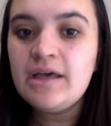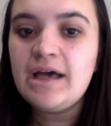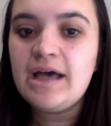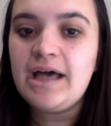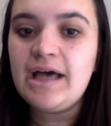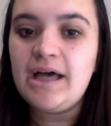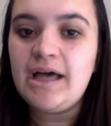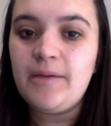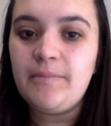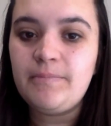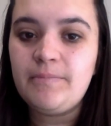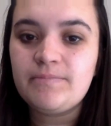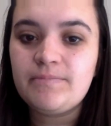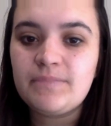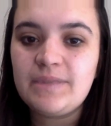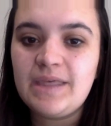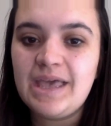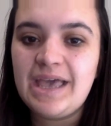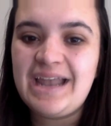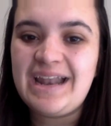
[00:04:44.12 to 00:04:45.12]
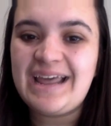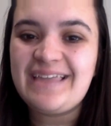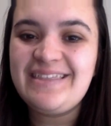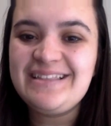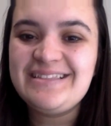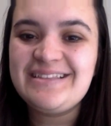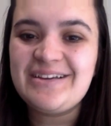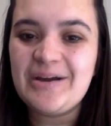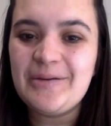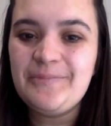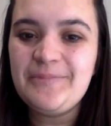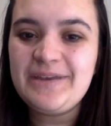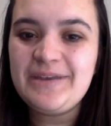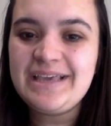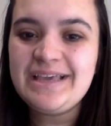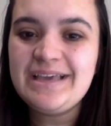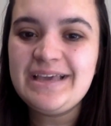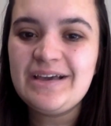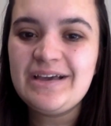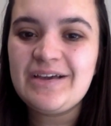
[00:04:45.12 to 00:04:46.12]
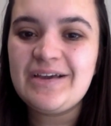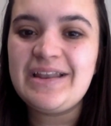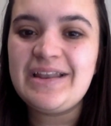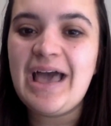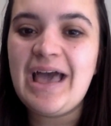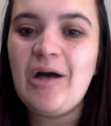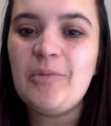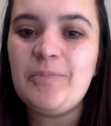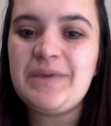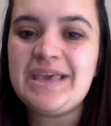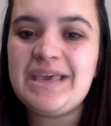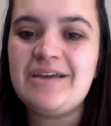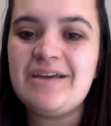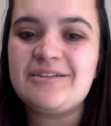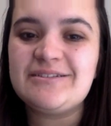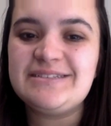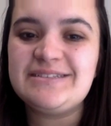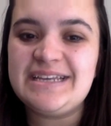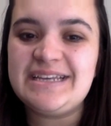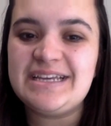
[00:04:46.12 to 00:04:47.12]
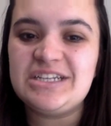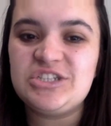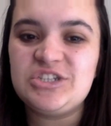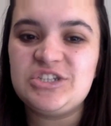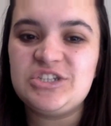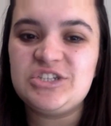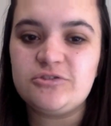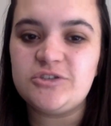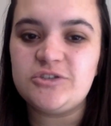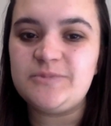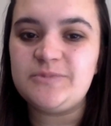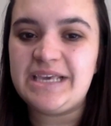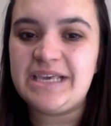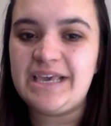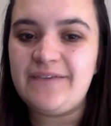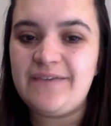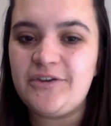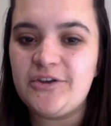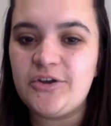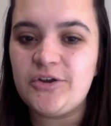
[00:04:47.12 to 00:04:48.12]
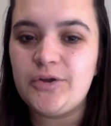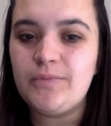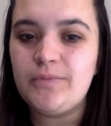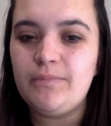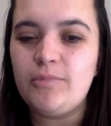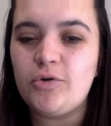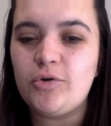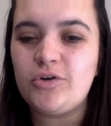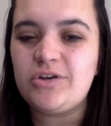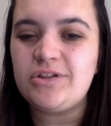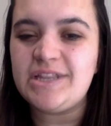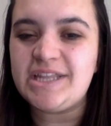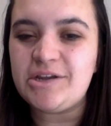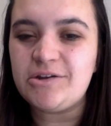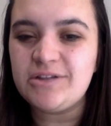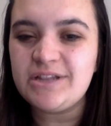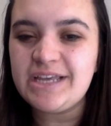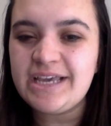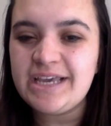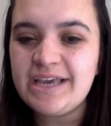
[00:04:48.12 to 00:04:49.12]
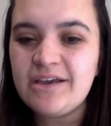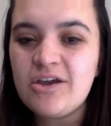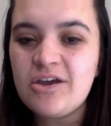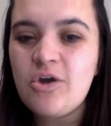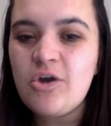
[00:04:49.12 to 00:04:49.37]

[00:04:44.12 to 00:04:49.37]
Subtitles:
And I think the company could help me understand children's behavior more clearly